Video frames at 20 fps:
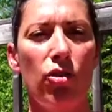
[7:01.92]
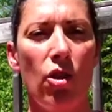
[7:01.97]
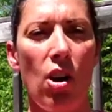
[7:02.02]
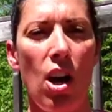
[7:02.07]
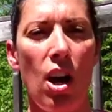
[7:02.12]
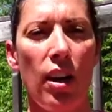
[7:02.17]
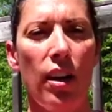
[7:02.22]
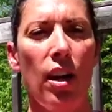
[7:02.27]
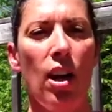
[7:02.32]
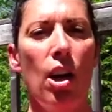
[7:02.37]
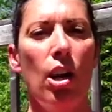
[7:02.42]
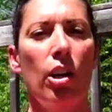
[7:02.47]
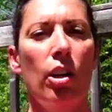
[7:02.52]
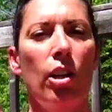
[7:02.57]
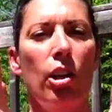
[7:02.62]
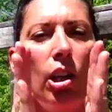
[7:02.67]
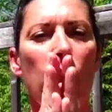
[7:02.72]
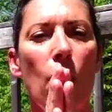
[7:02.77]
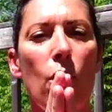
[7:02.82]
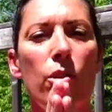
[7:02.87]
drawn
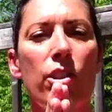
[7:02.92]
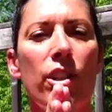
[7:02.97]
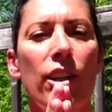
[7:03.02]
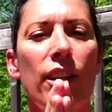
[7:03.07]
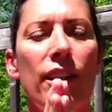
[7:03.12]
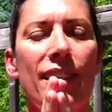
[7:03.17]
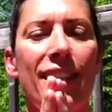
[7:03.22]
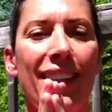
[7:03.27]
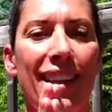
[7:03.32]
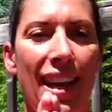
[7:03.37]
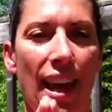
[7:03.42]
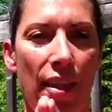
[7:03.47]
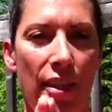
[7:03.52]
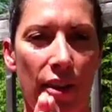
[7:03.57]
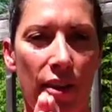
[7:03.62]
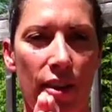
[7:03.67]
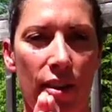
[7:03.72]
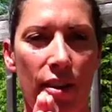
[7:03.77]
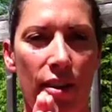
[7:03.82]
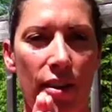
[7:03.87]
closer
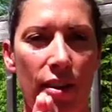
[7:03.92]
together.